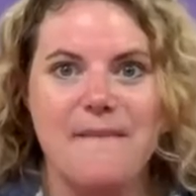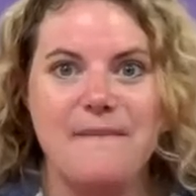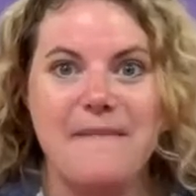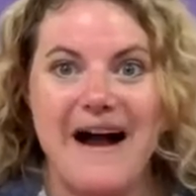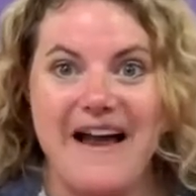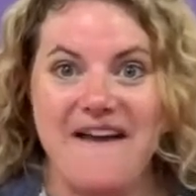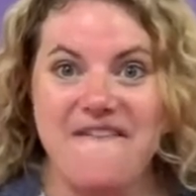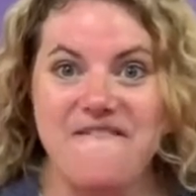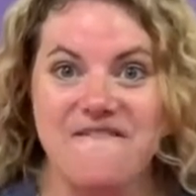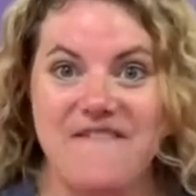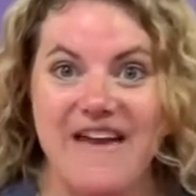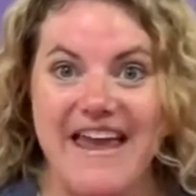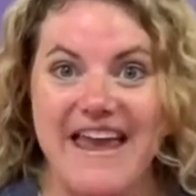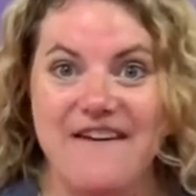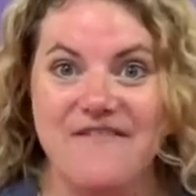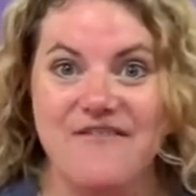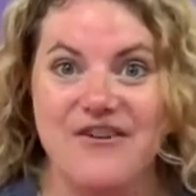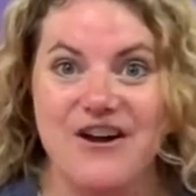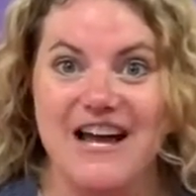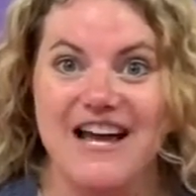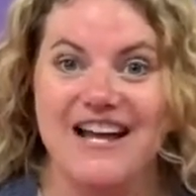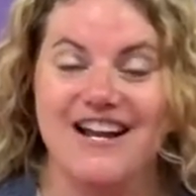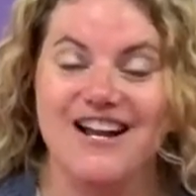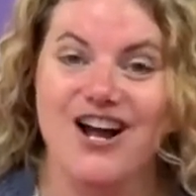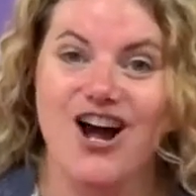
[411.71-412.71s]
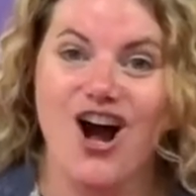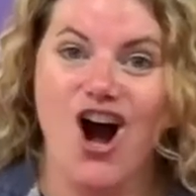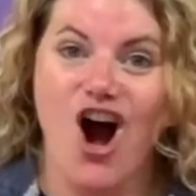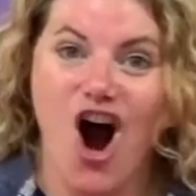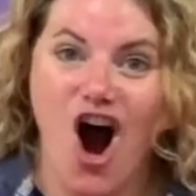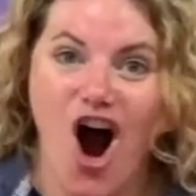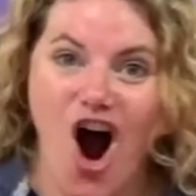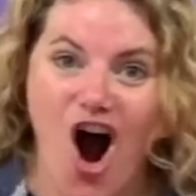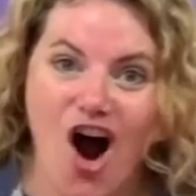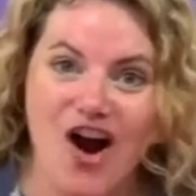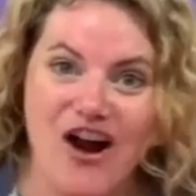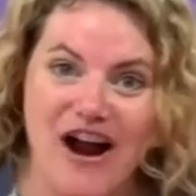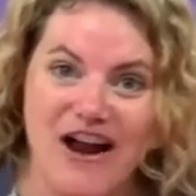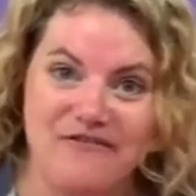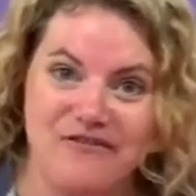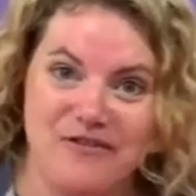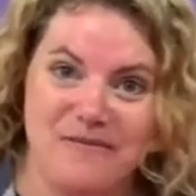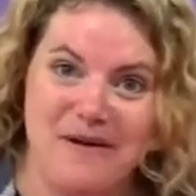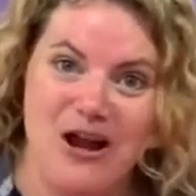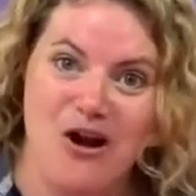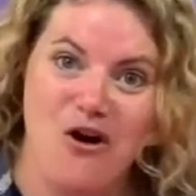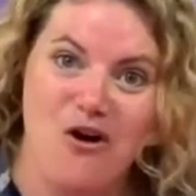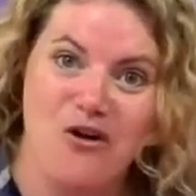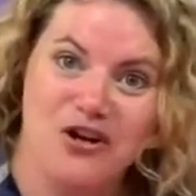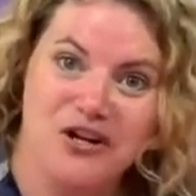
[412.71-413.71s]
My favorite. All right, for
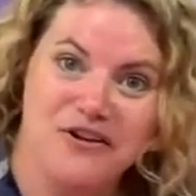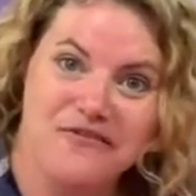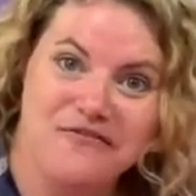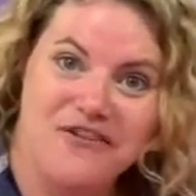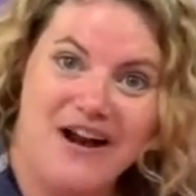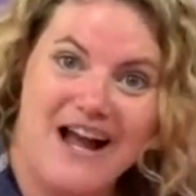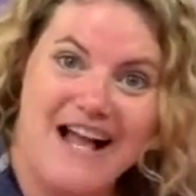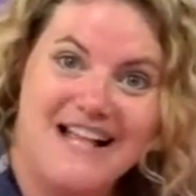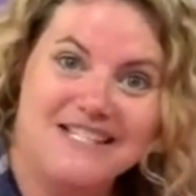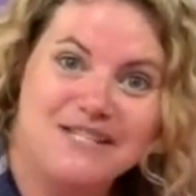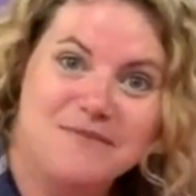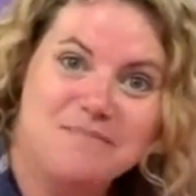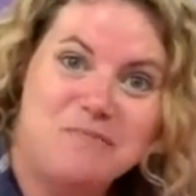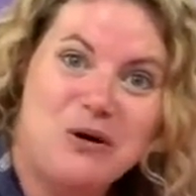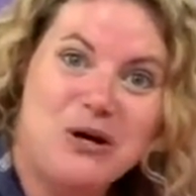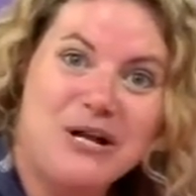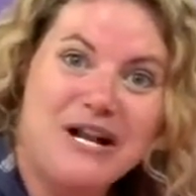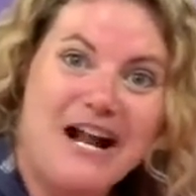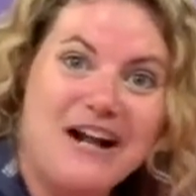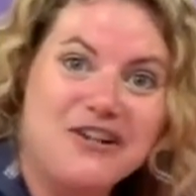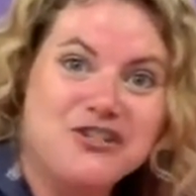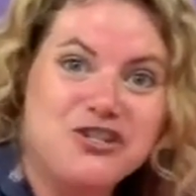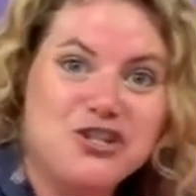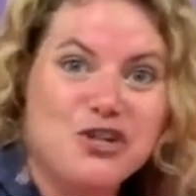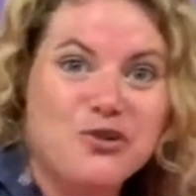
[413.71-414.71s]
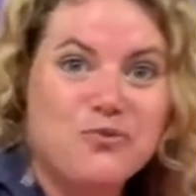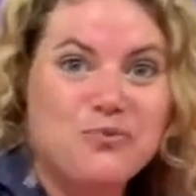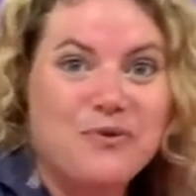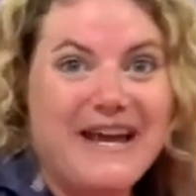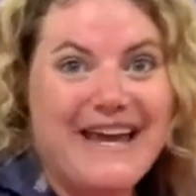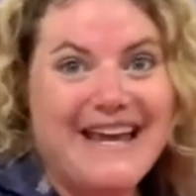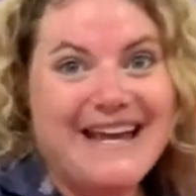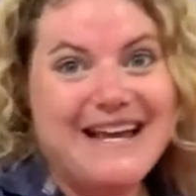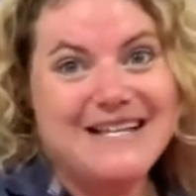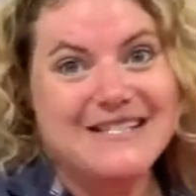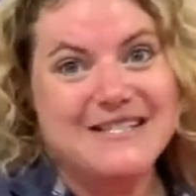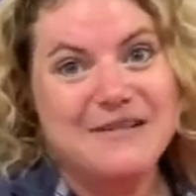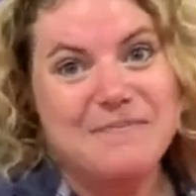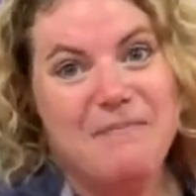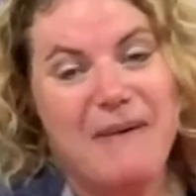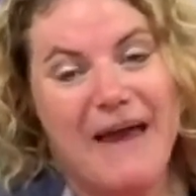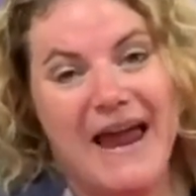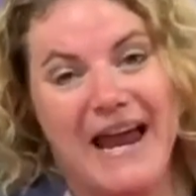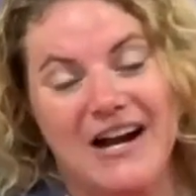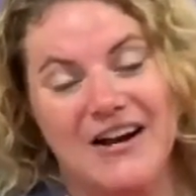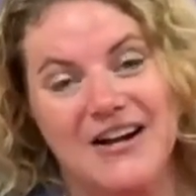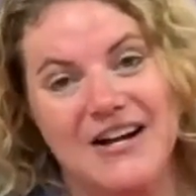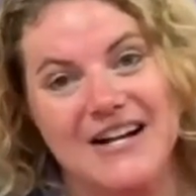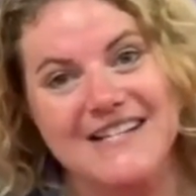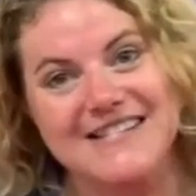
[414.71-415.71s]
my older friends, put out your wings.
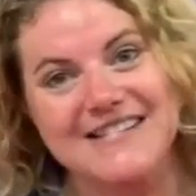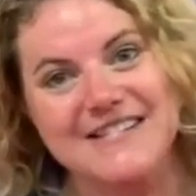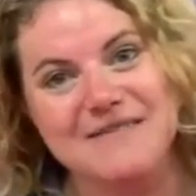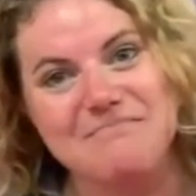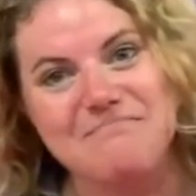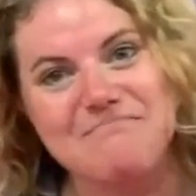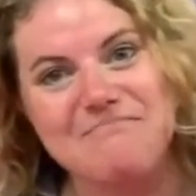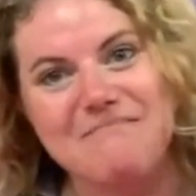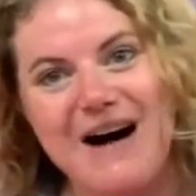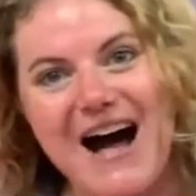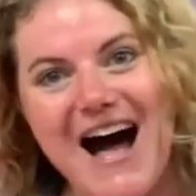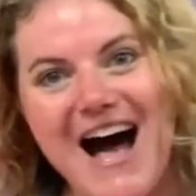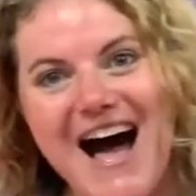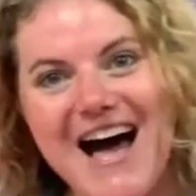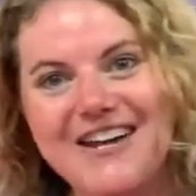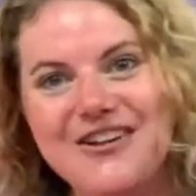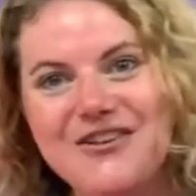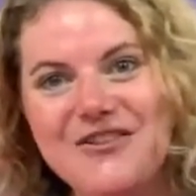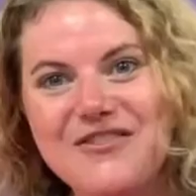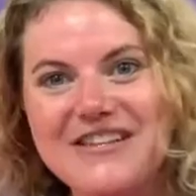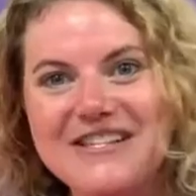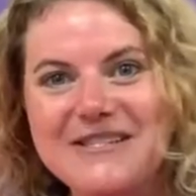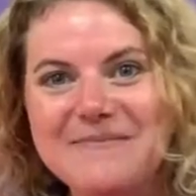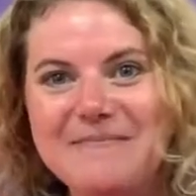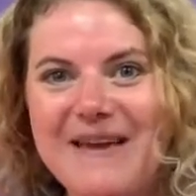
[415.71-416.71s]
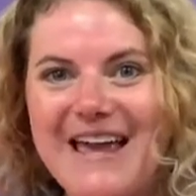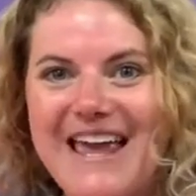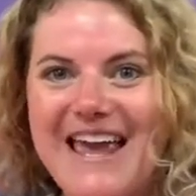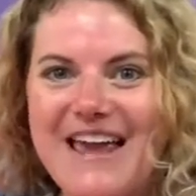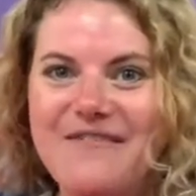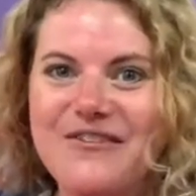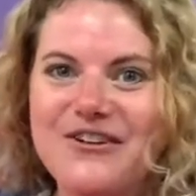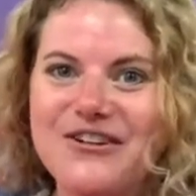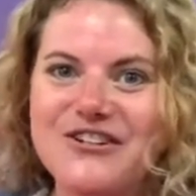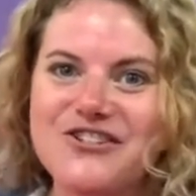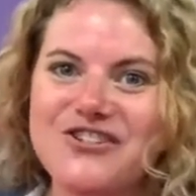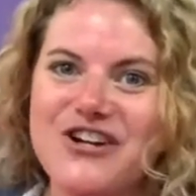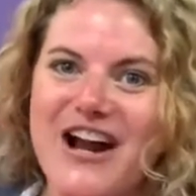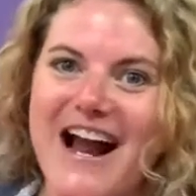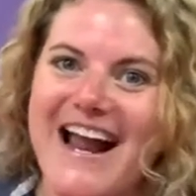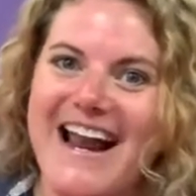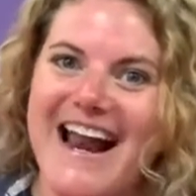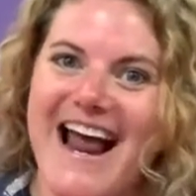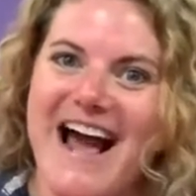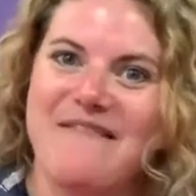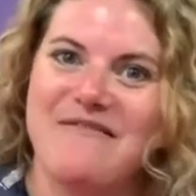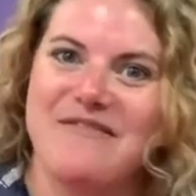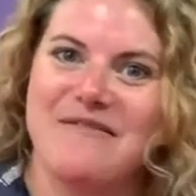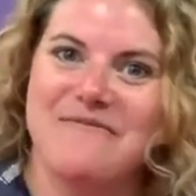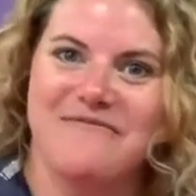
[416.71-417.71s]
Parents, model this behavior. Try and
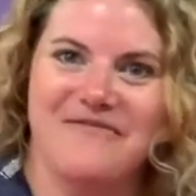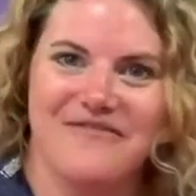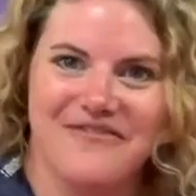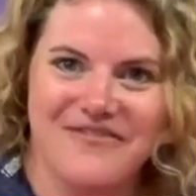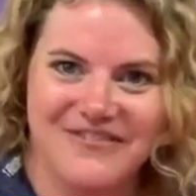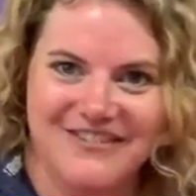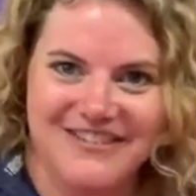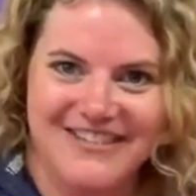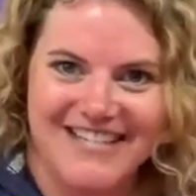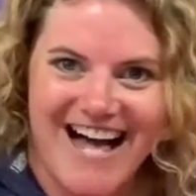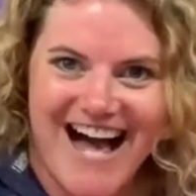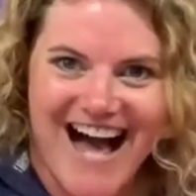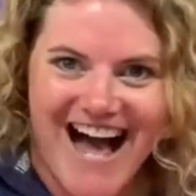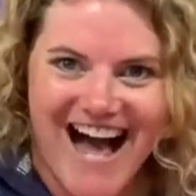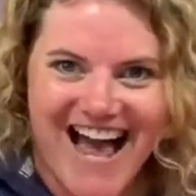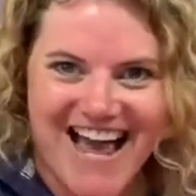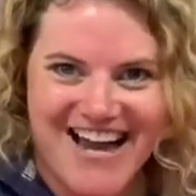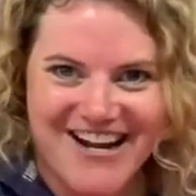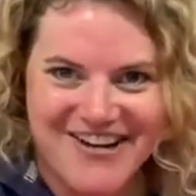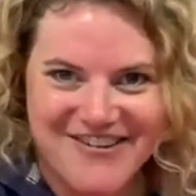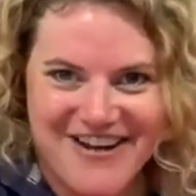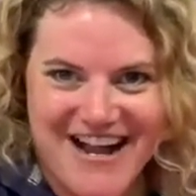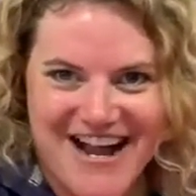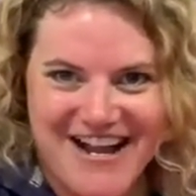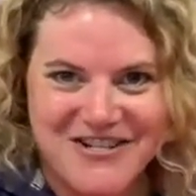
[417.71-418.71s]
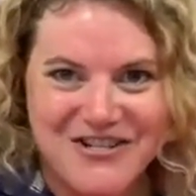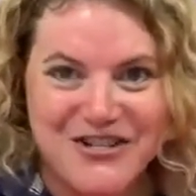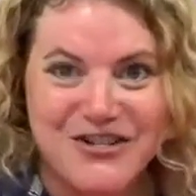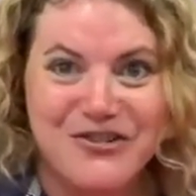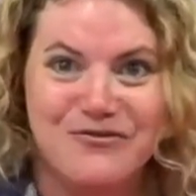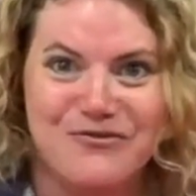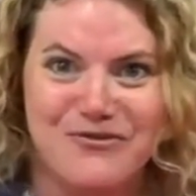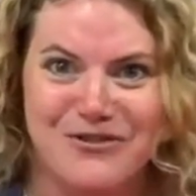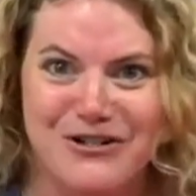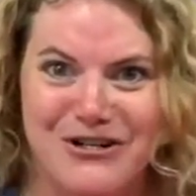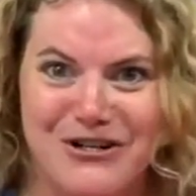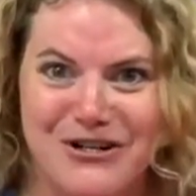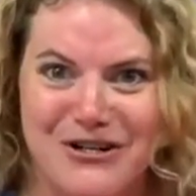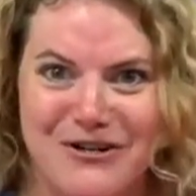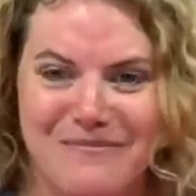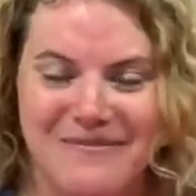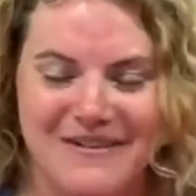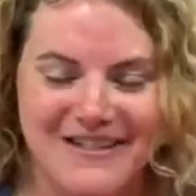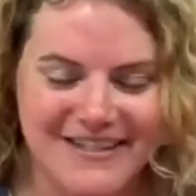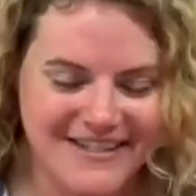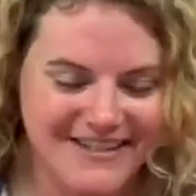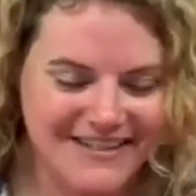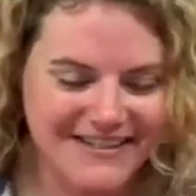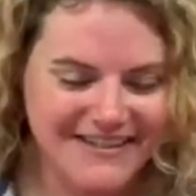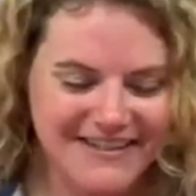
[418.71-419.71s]
have them fly around your room.
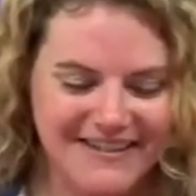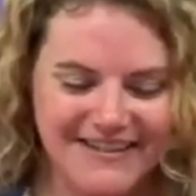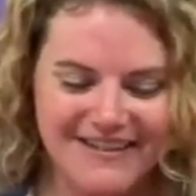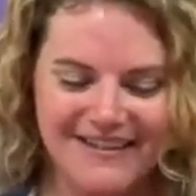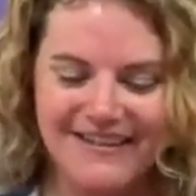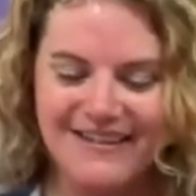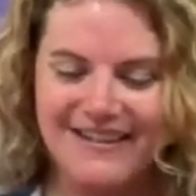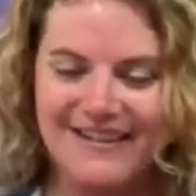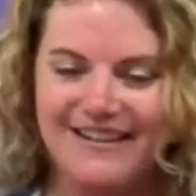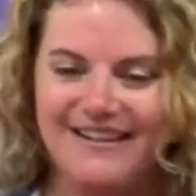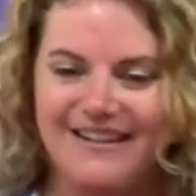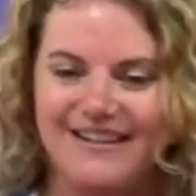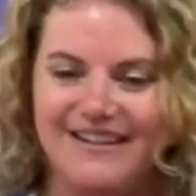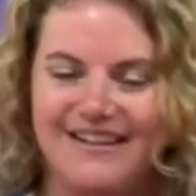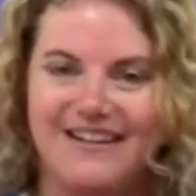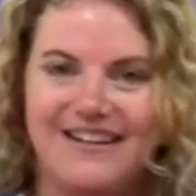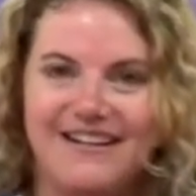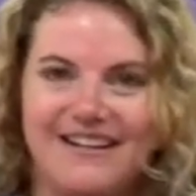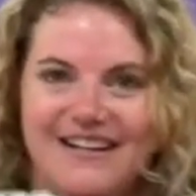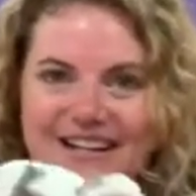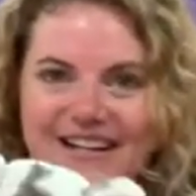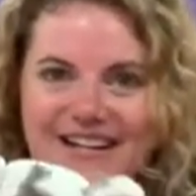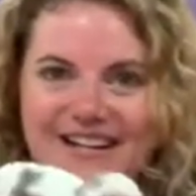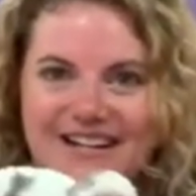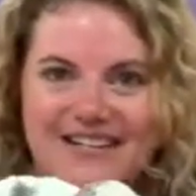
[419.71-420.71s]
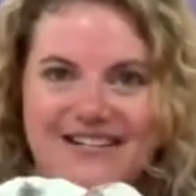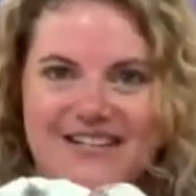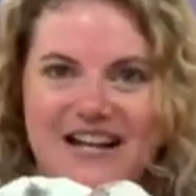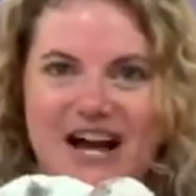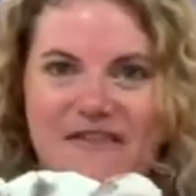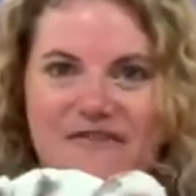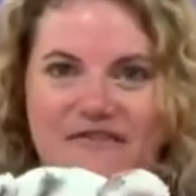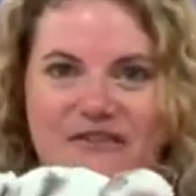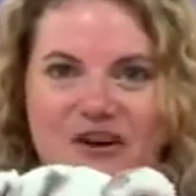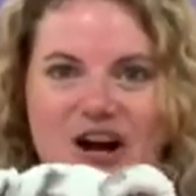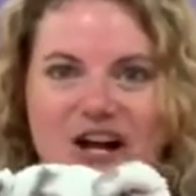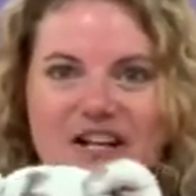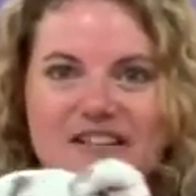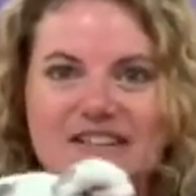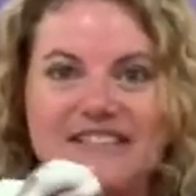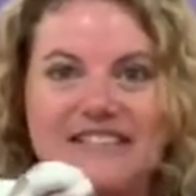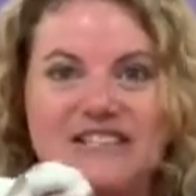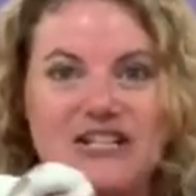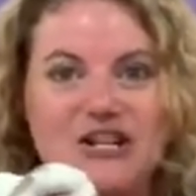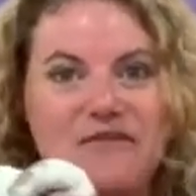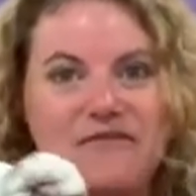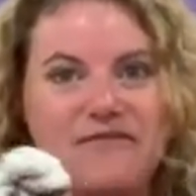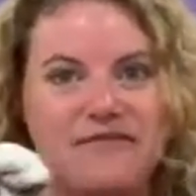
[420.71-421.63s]
Now for our little